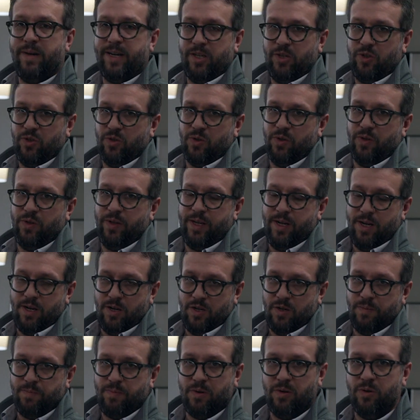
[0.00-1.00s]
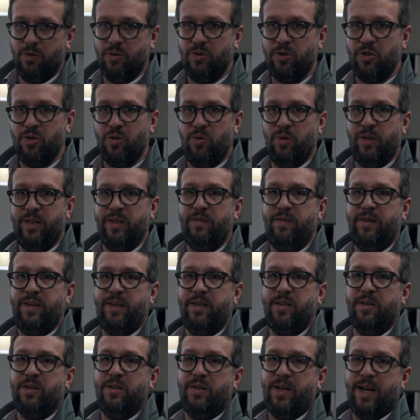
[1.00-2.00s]
to make sure that entrepreneurs who live
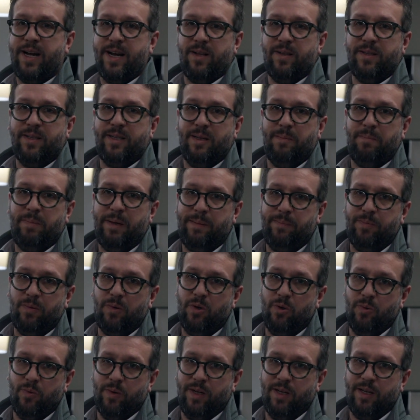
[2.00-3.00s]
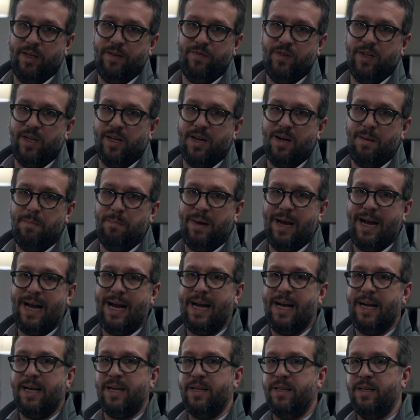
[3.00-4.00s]
here, talented people who would love to come
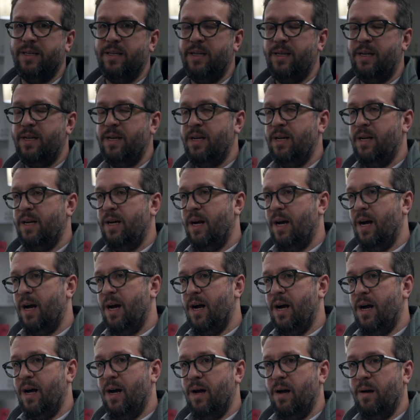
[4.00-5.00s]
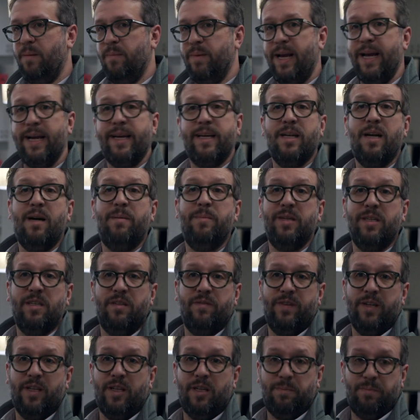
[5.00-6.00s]
back, um, economic
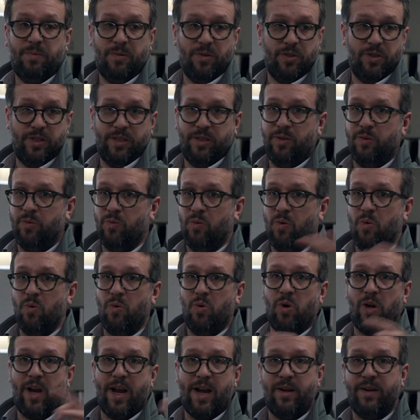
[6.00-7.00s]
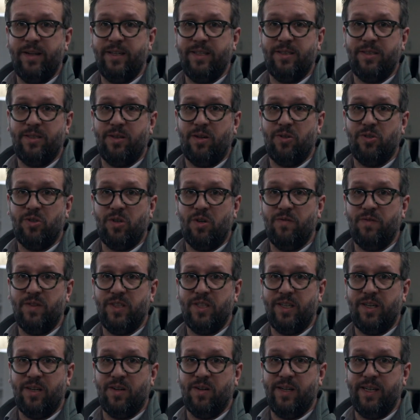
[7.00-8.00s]
developers in the rural counties in our
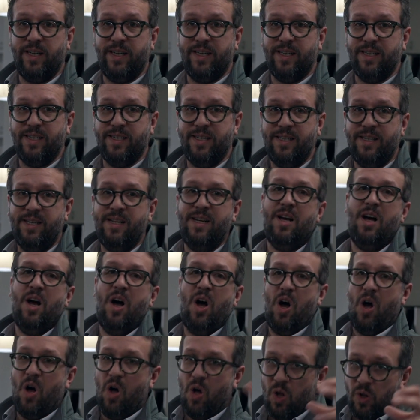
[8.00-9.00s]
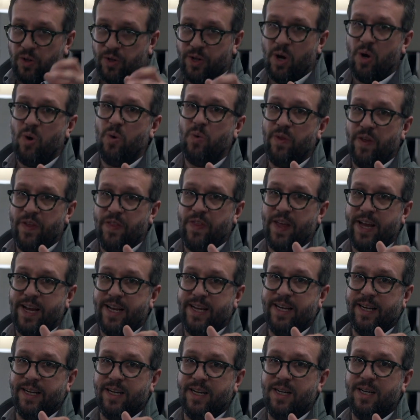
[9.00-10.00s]
service area all know that
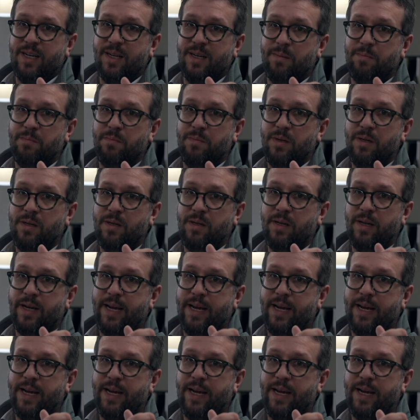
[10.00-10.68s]
they can come